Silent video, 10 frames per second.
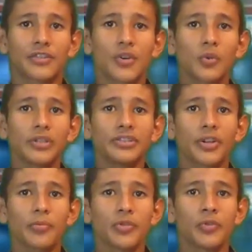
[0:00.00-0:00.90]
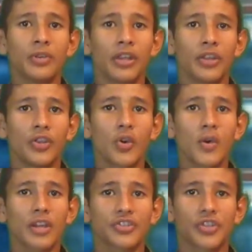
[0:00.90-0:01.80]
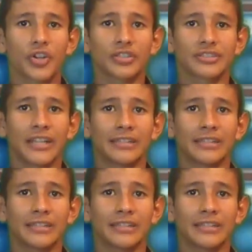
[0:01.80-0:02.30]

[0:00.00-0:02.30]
Through the interview, Noah assures